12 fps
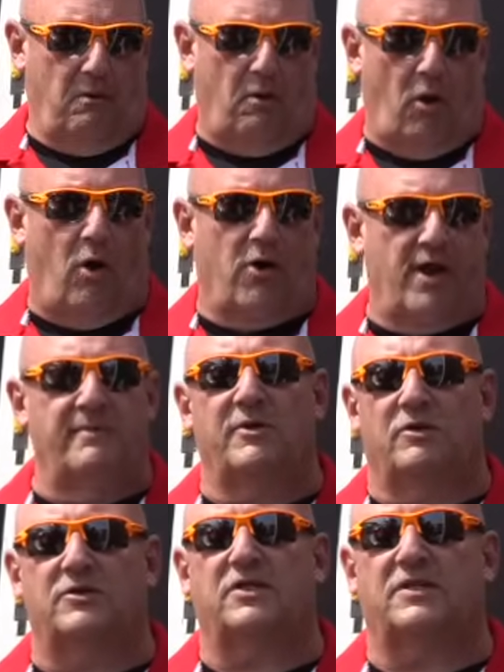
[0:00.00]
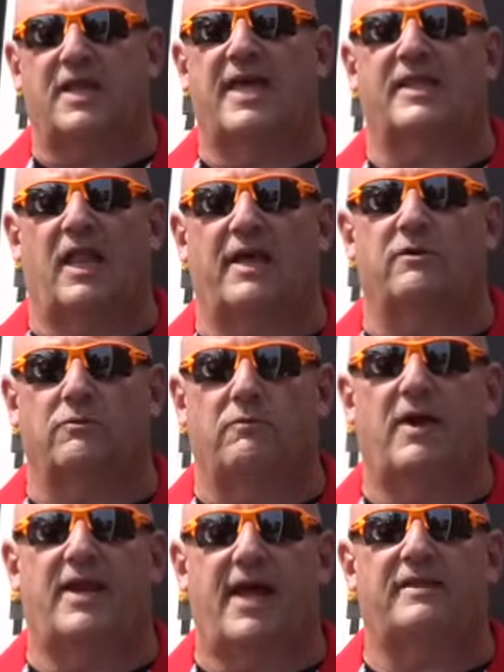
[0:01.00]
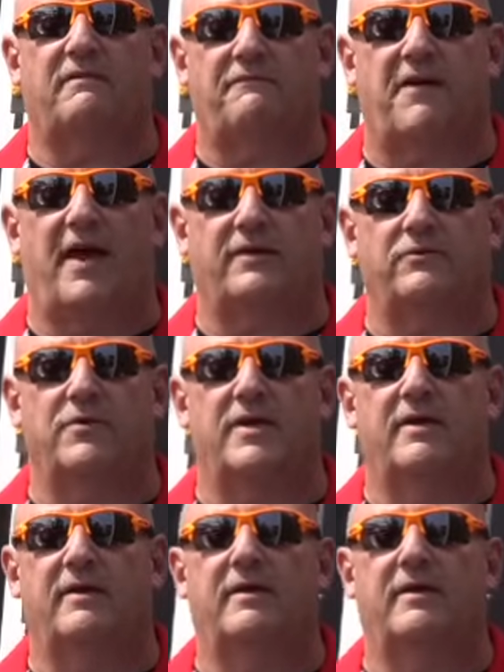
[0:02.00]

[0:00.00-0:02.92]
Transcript: our ambulances get lettered right at the factory,